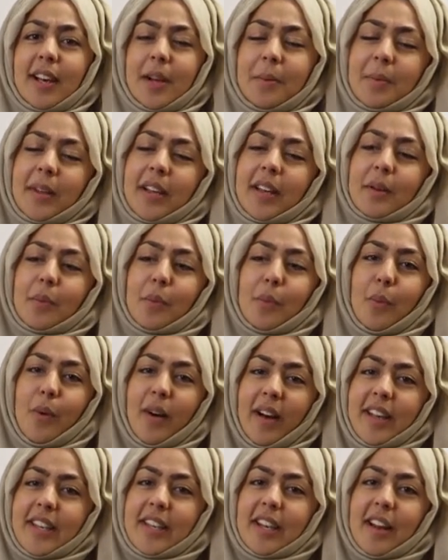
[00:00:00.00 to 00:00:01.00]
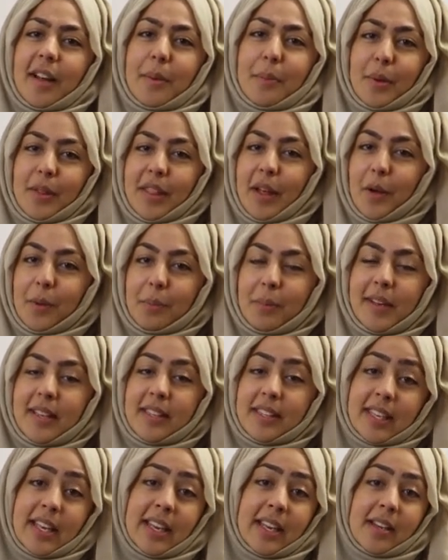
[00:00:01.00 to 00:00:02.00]
I'm like, why did I put that on my
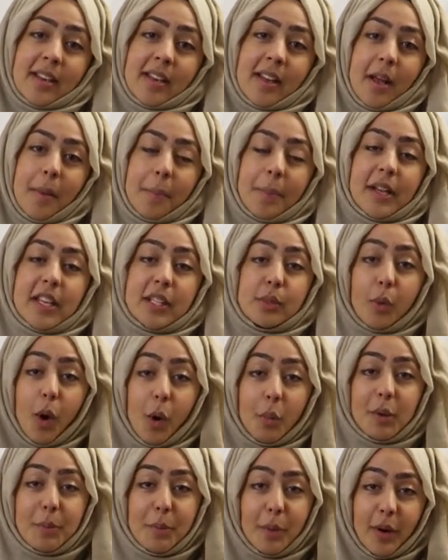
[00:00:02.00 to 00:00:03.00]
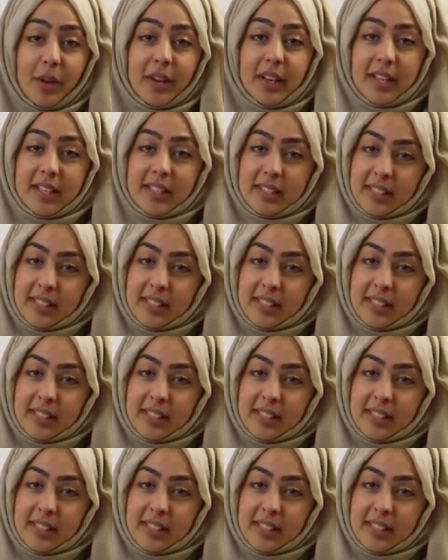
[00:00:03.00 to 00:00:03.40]
skin? Because what we put on our